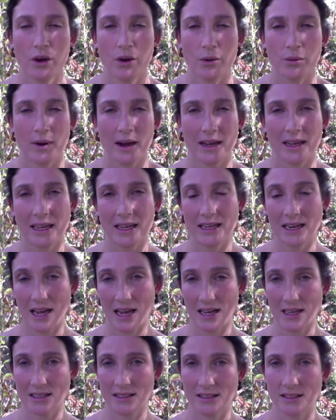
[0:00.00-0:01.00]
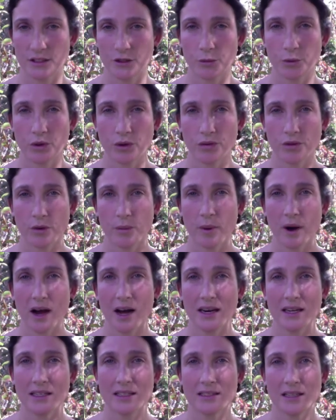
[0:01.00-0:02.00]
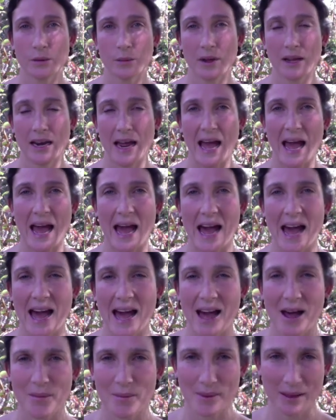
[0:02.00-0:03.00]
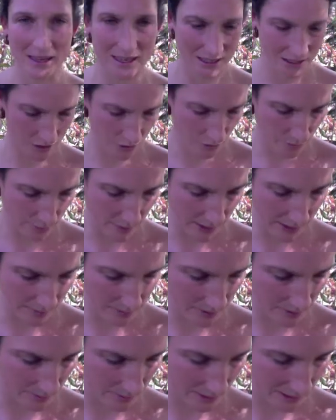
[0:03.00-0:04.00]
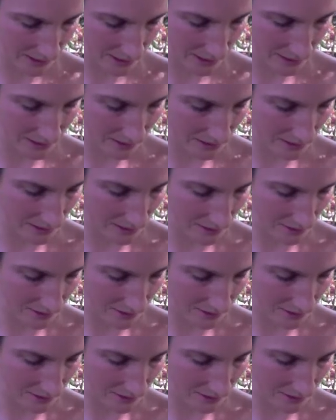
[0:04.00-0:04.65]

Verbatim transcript: recognize these beautiful bodies that we inhabit. Don't bite me, please.